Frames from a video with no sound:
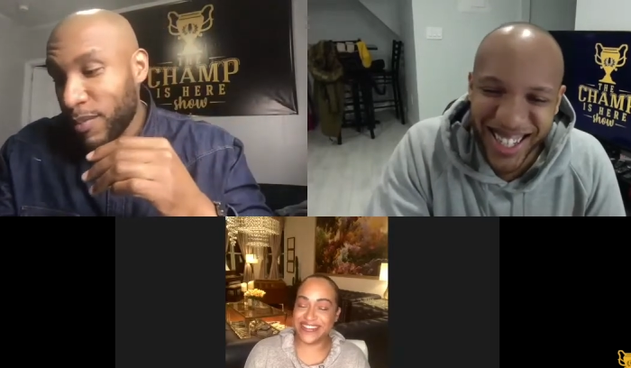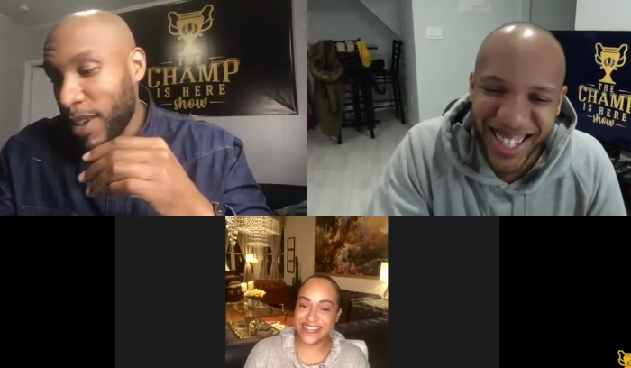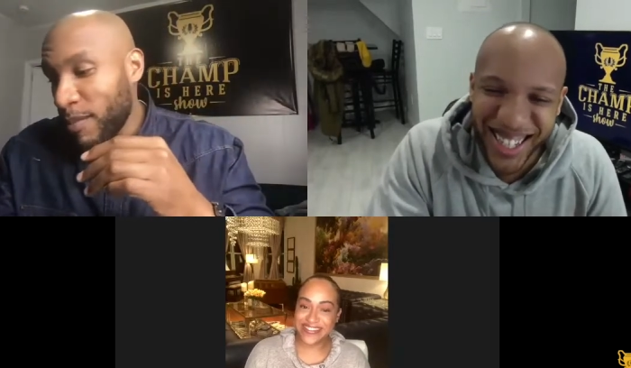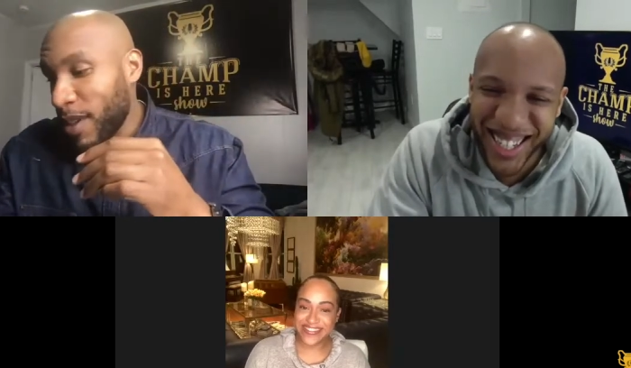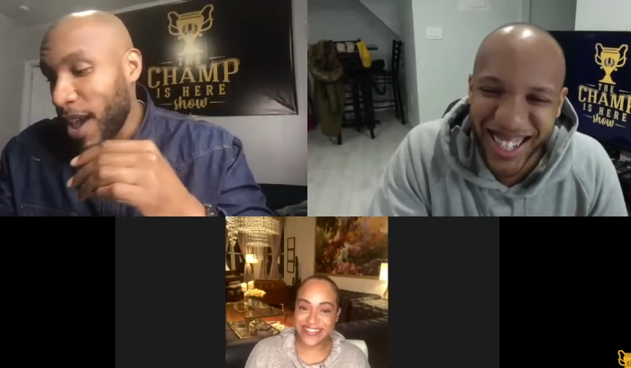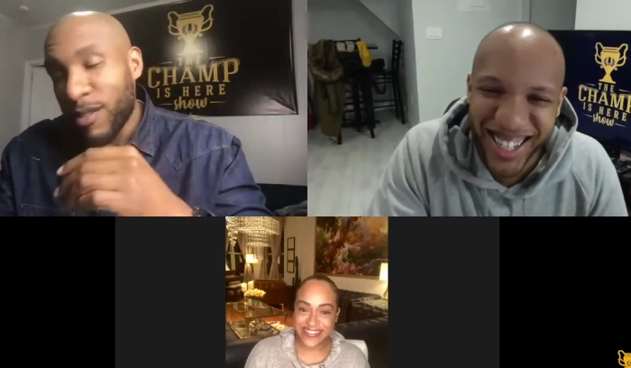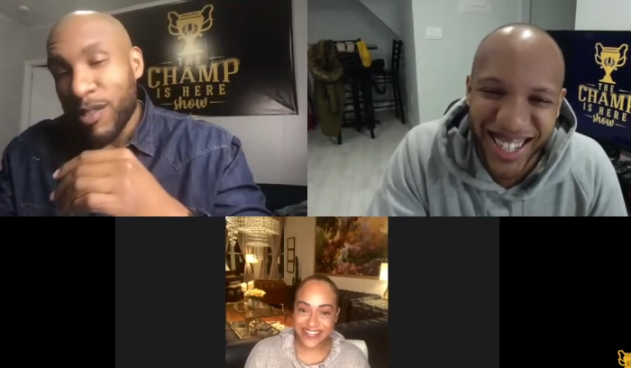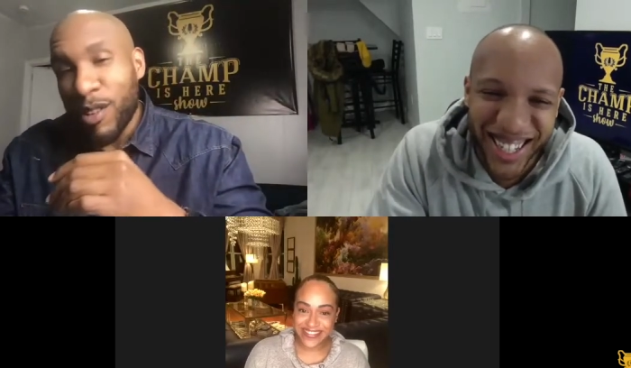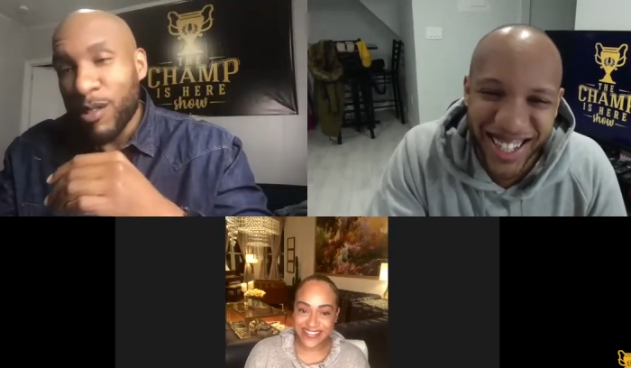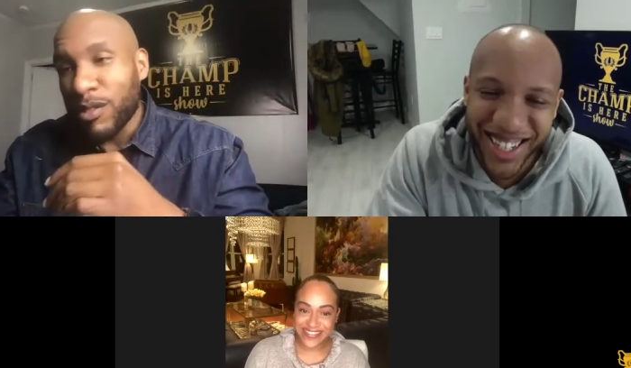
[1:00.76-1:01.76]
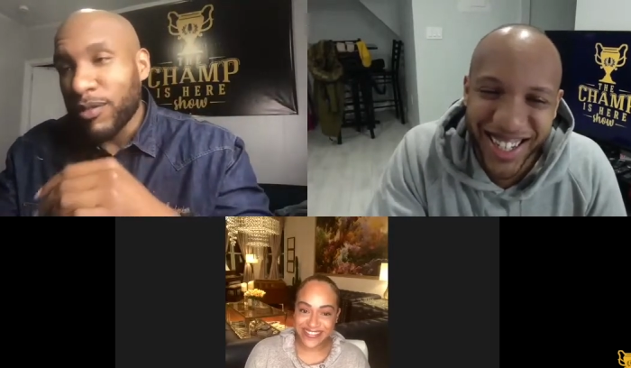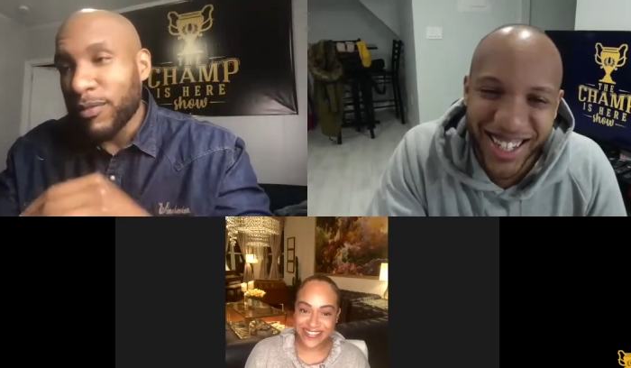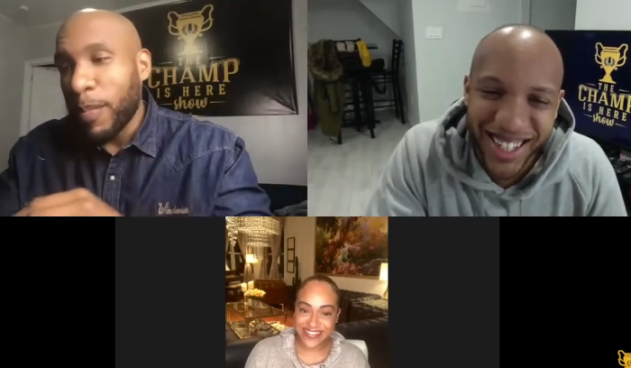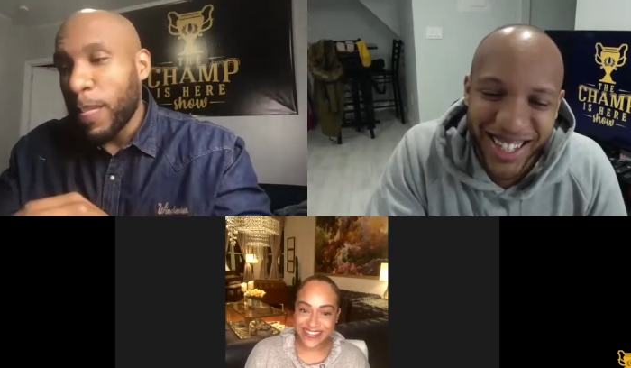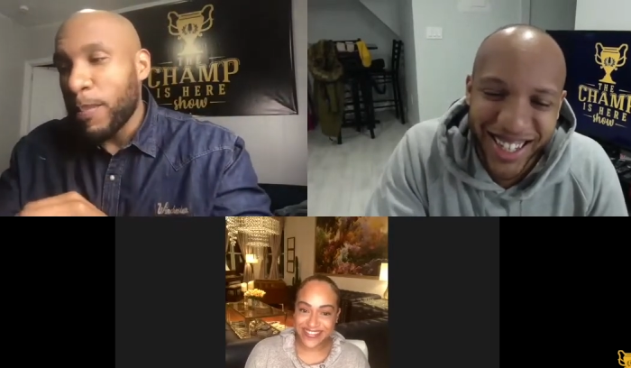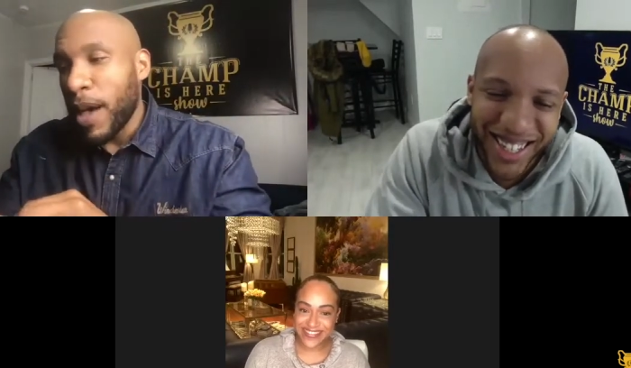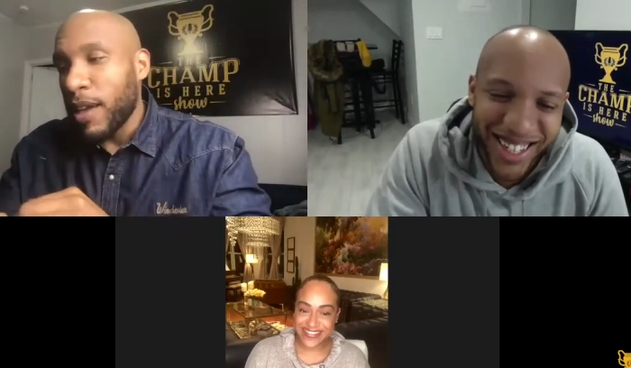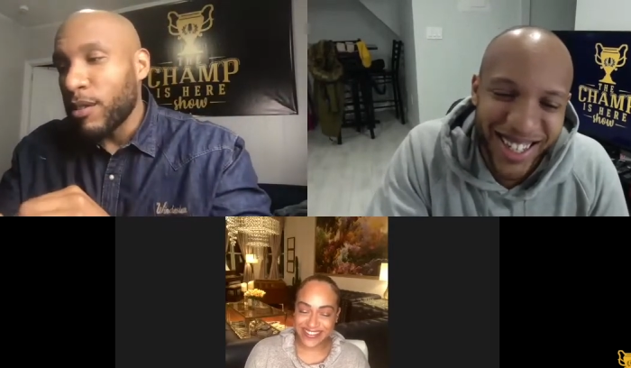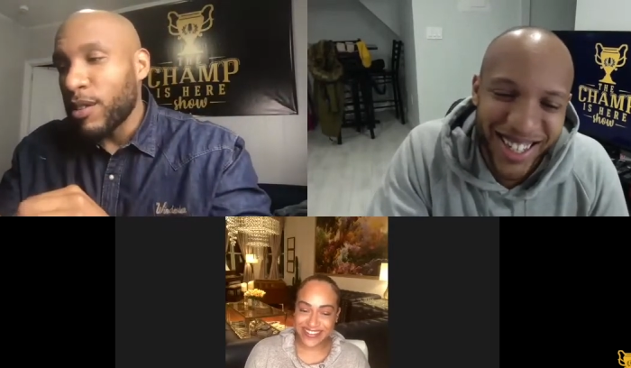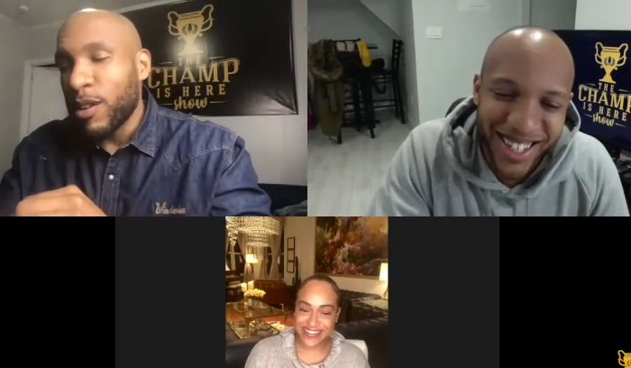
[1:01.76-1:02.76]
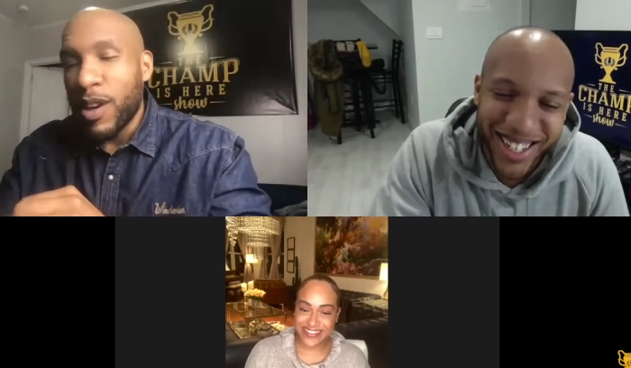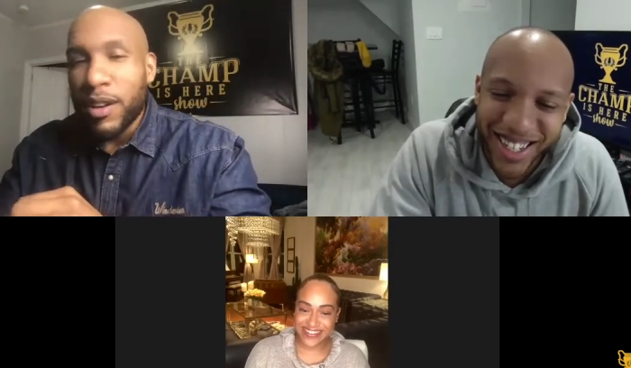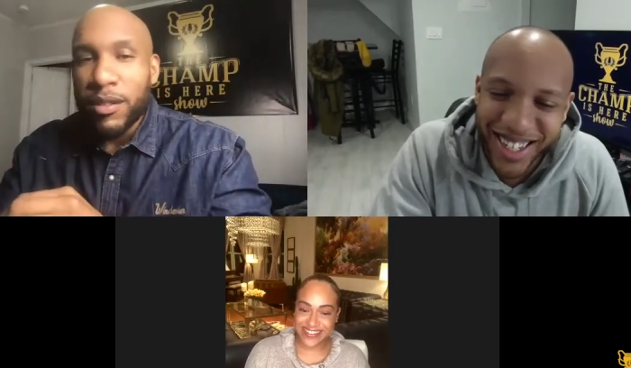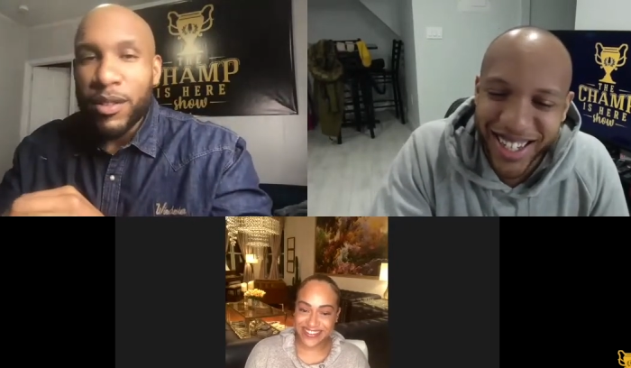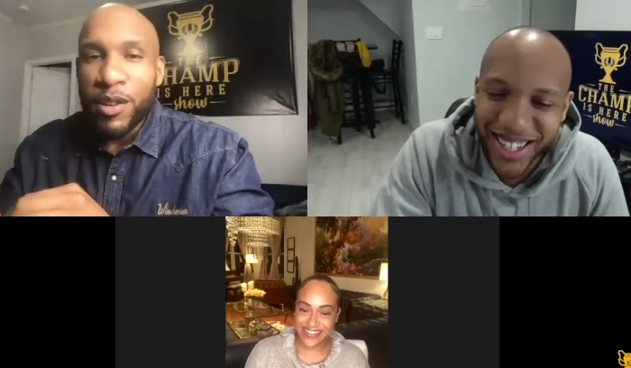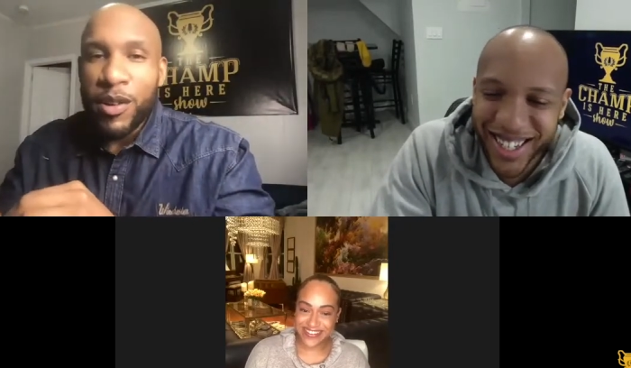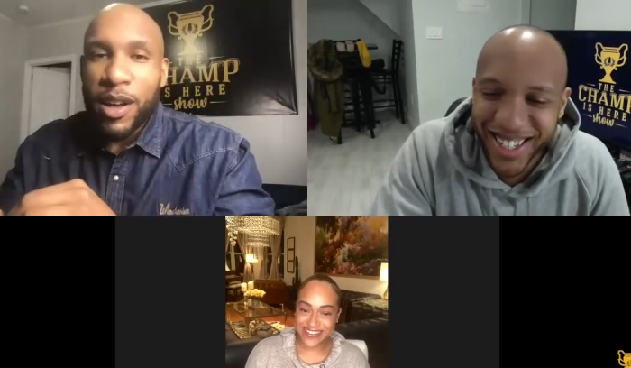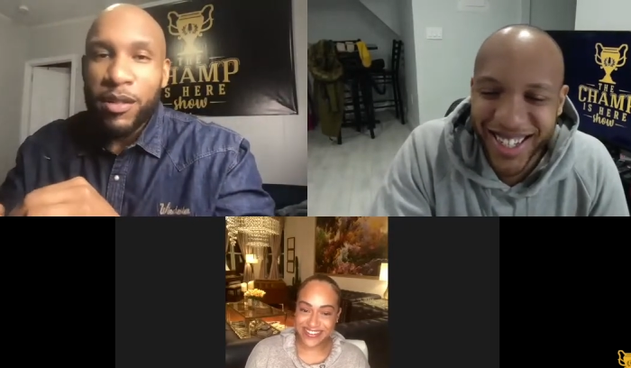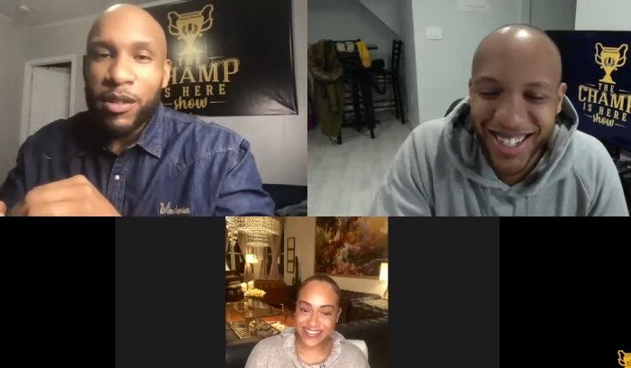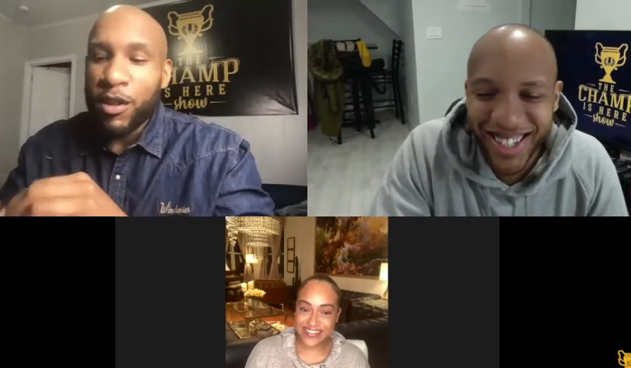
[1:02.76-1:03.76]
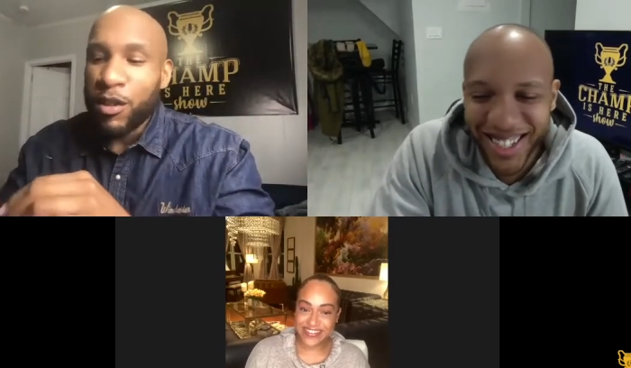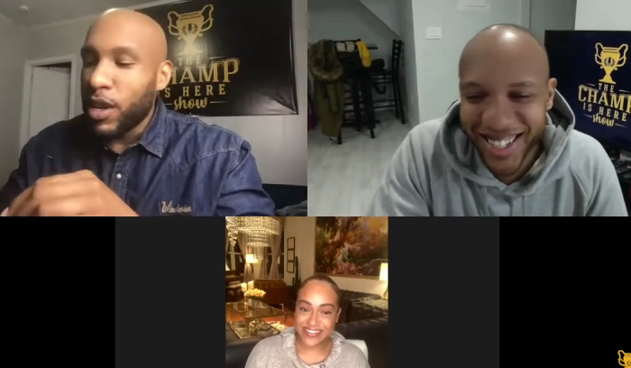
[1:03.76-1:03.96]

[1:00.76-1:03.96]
Speaker 1: Maybe I don't know. I don't know. I don't know. I don't know.